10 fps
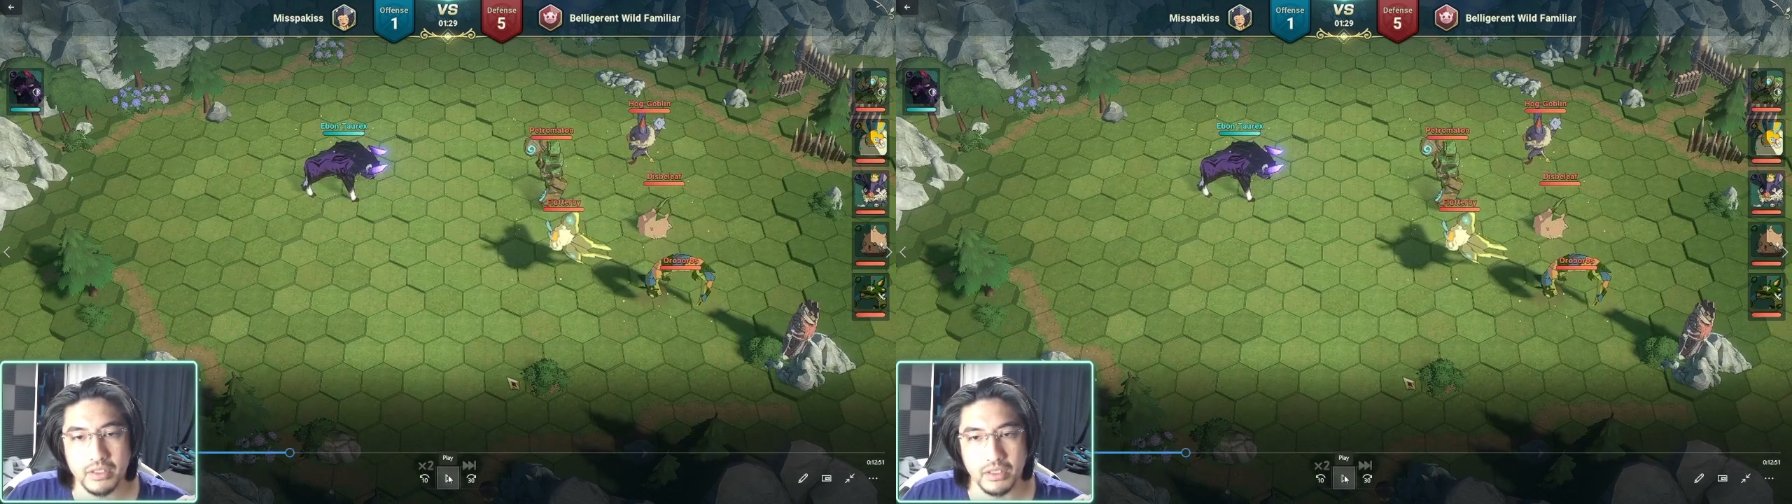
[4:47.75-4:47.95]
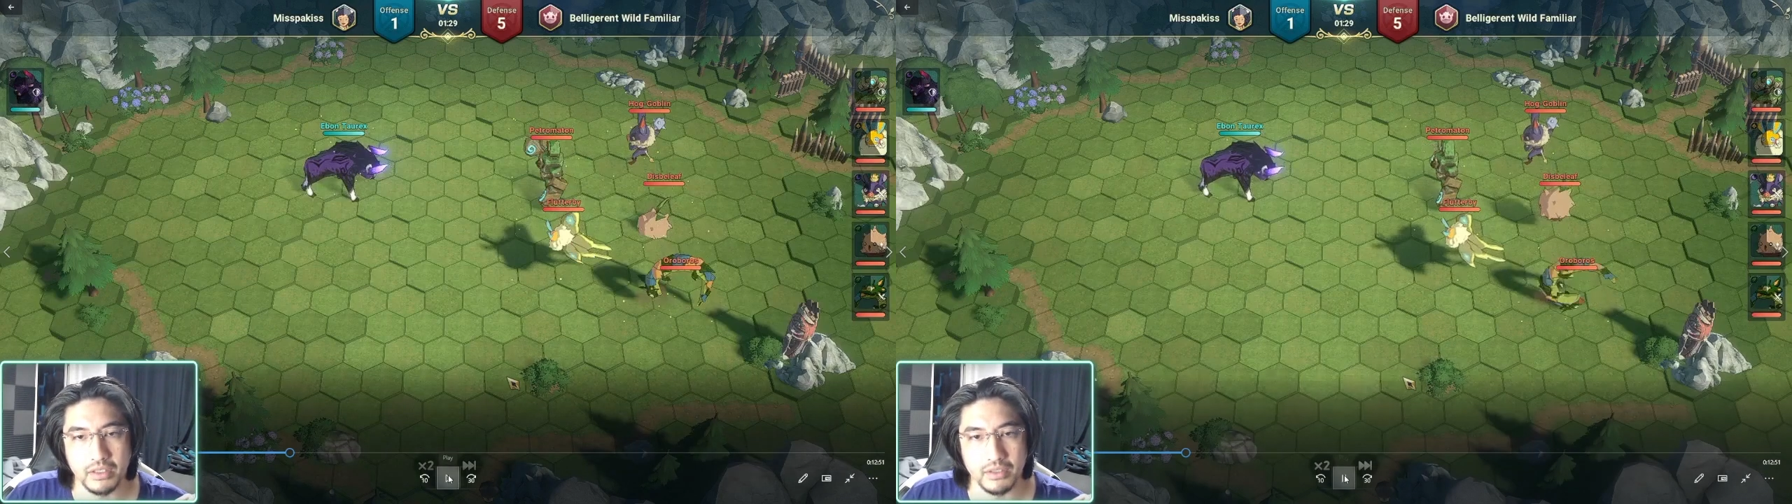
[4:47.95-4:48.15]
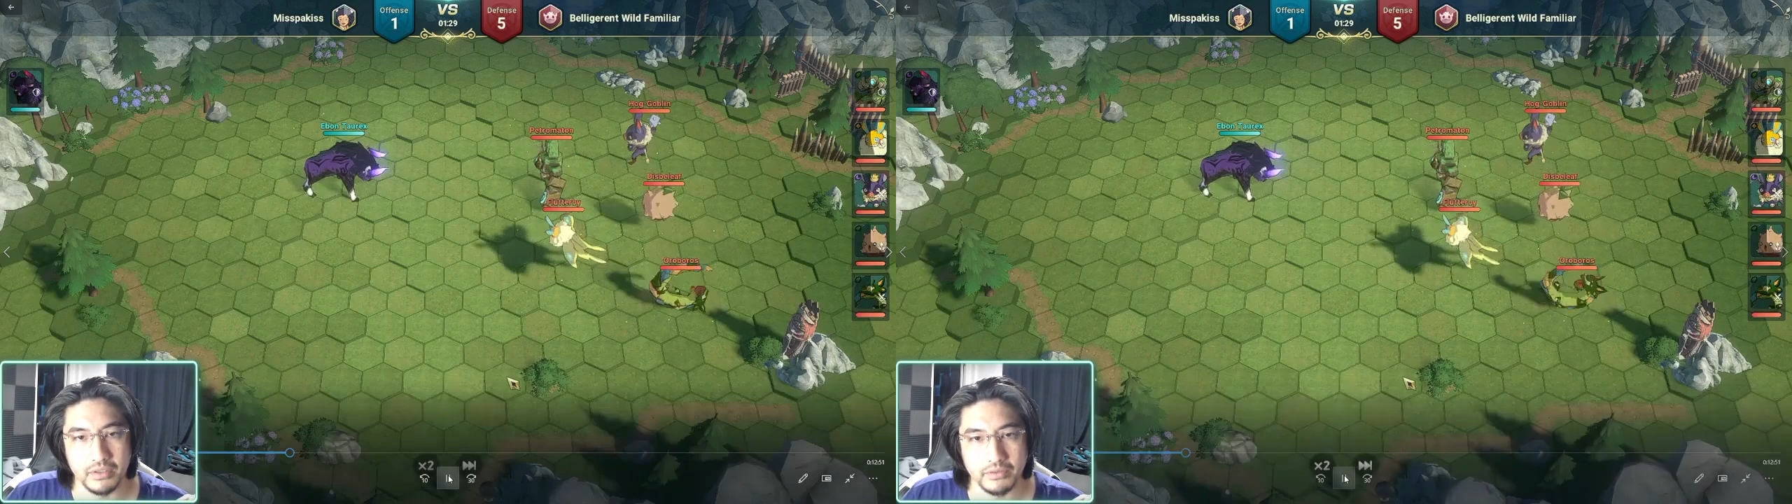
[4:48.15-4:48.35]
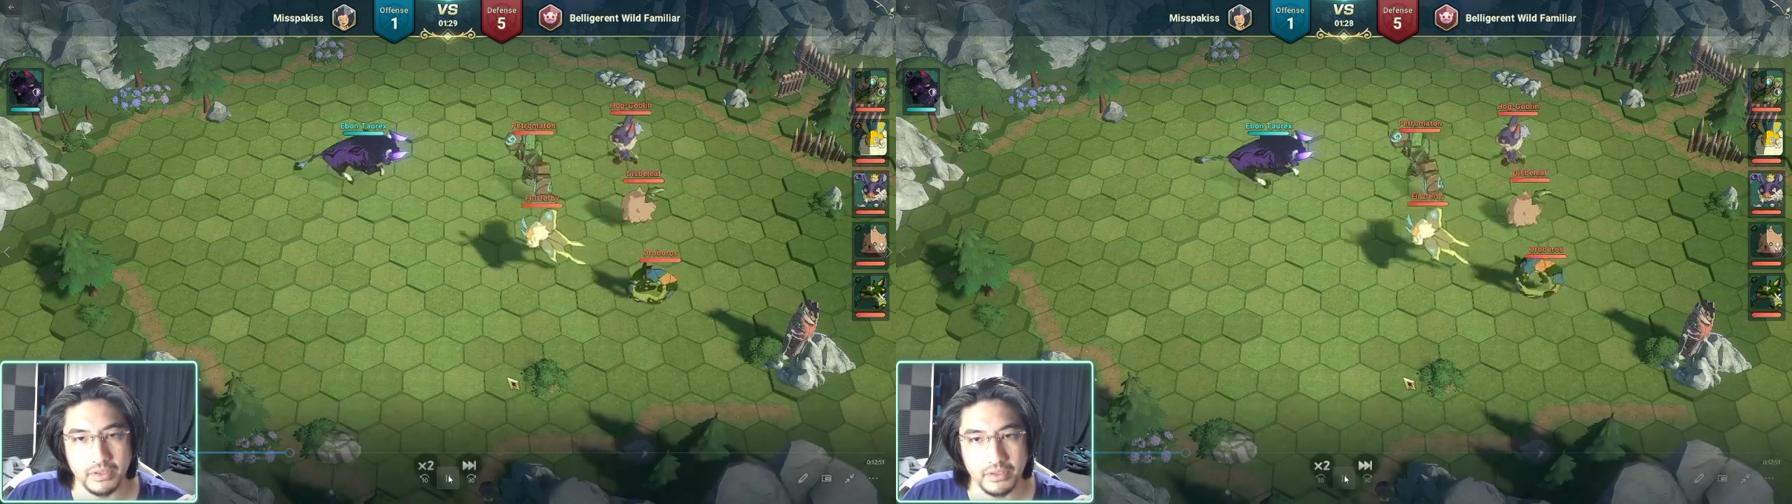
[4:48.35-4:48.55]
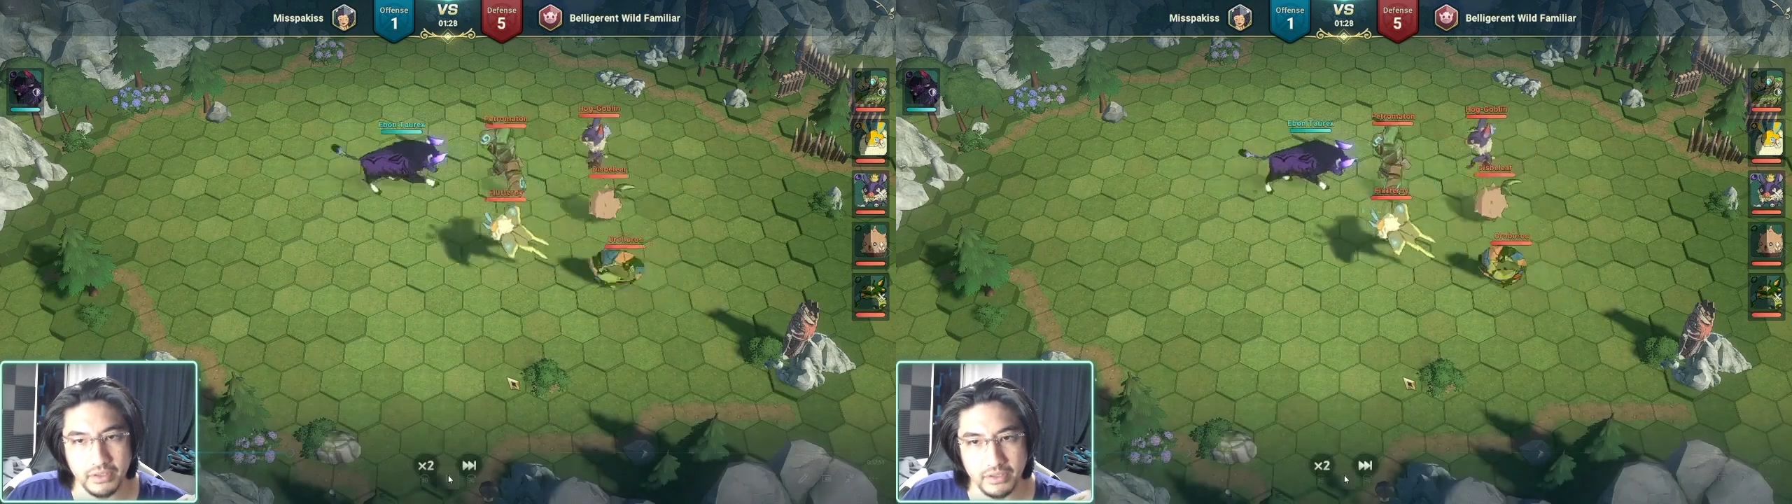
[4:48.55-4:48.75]

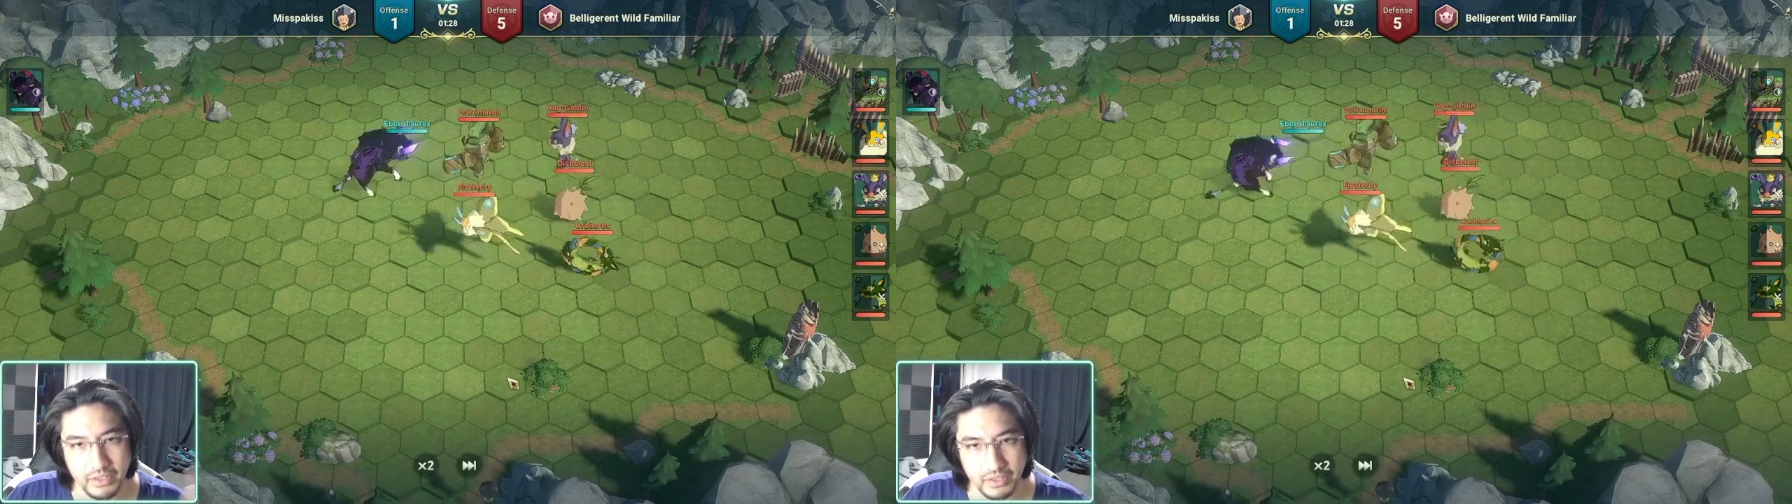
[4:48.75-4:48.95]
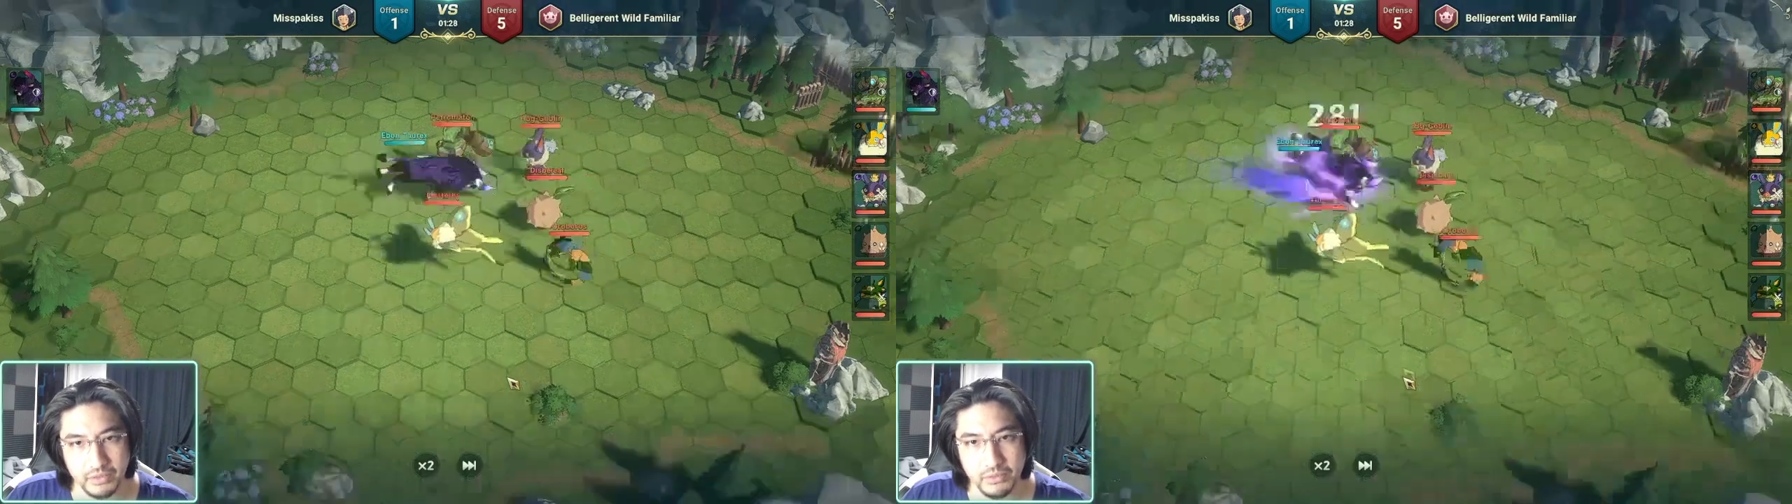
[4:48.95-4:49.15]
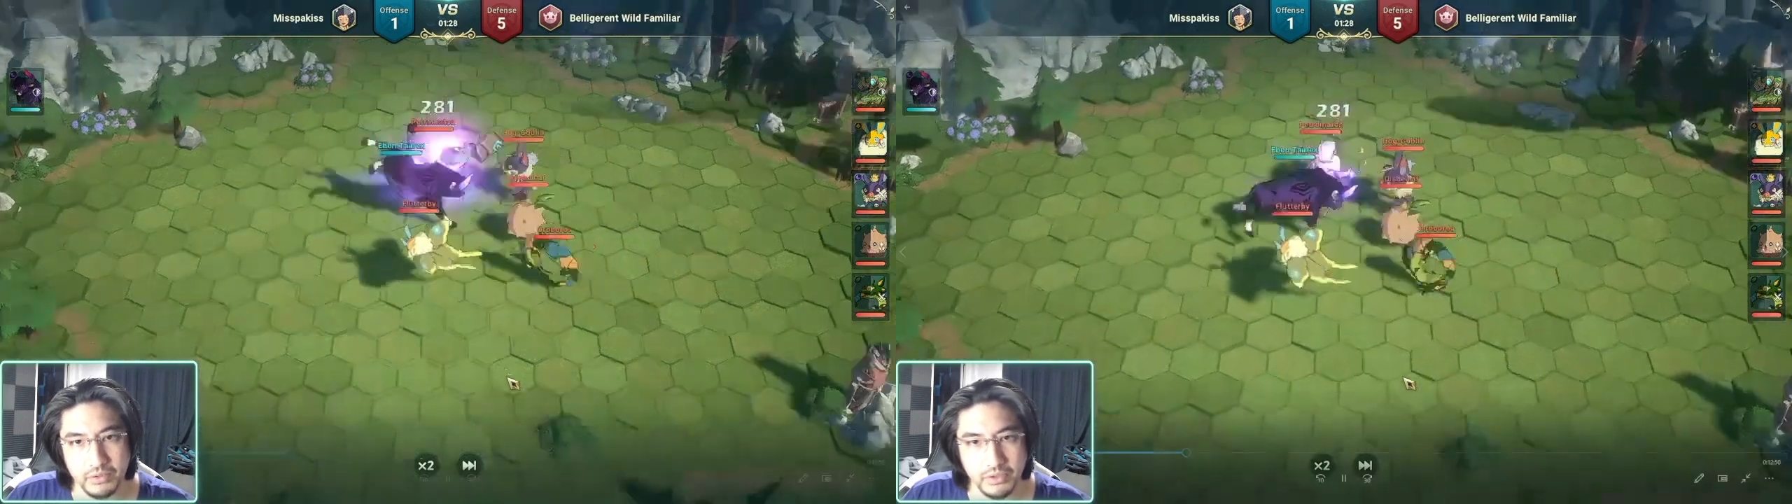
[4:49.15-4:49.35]
And then now